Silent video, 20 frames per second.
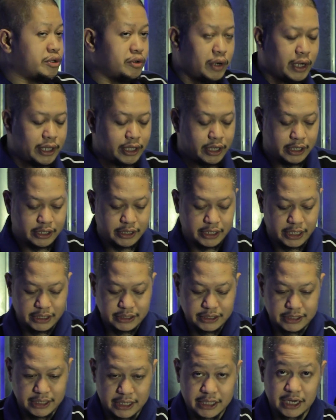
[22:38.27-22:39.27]
two other
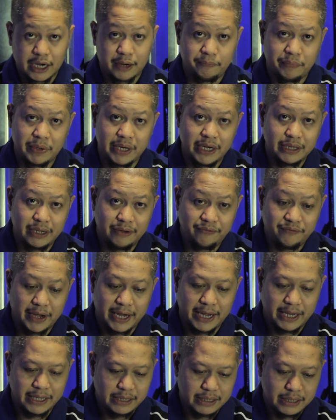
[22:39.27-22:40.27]
things that are
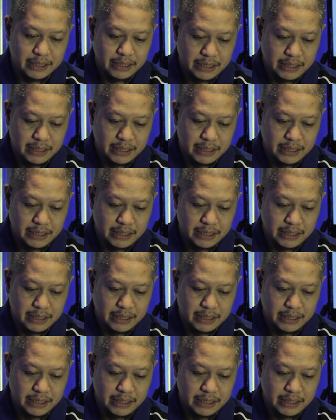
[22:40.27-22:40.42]
predefined